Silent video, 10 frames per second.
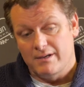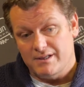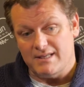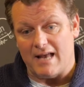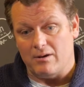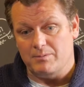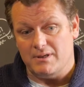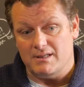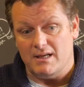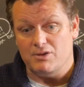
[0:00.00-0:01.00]
setups
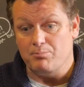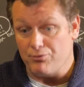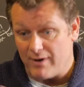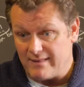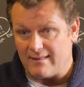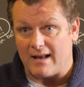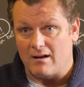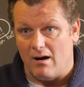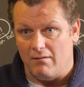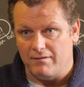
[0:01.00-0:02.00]
is breeding that
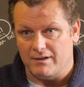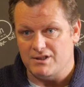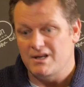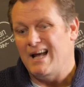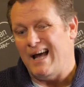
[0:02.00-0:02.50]
confidence